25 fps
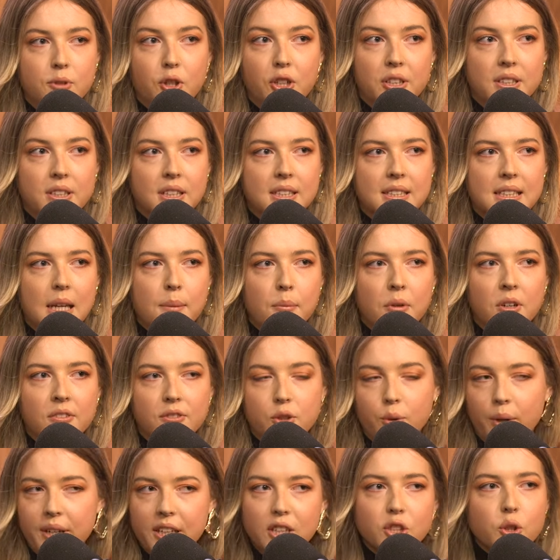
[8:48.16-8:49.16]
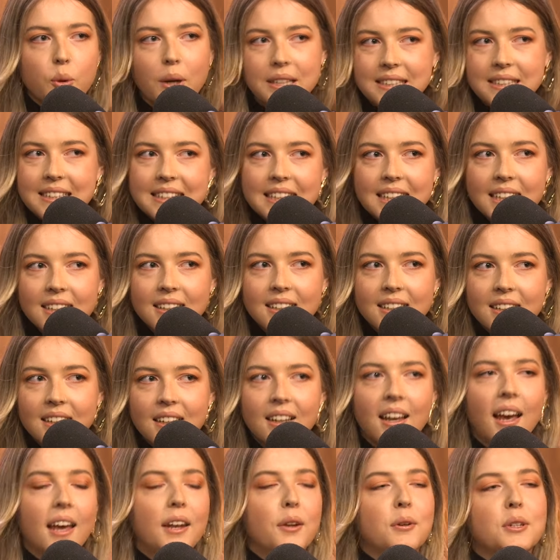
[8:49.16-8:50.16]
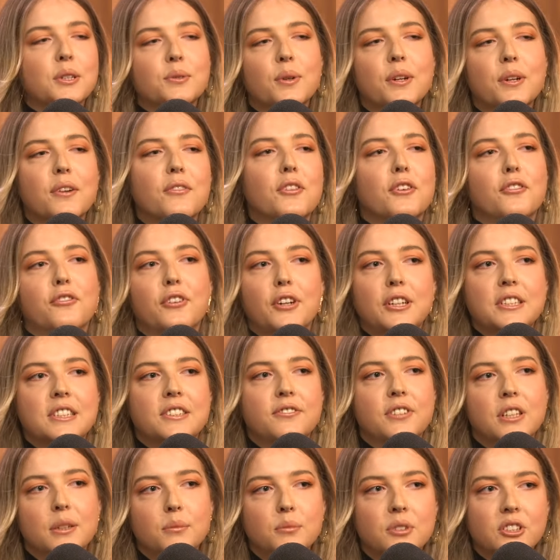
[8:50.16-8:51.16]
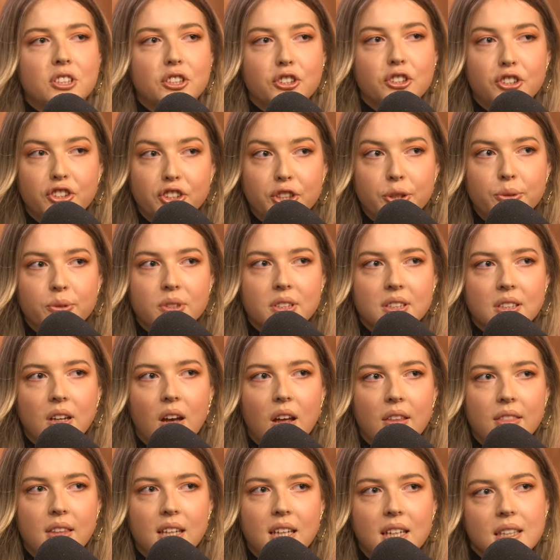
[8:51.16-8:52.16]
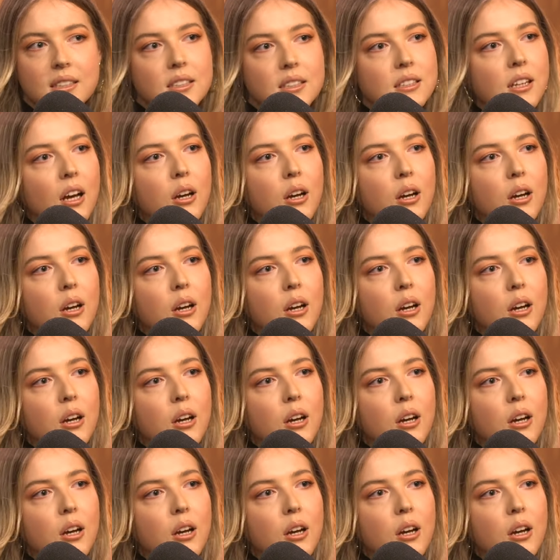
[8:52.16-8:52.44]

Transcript: during the summer of twenty twenty. And it was one of the first films to shoot on the East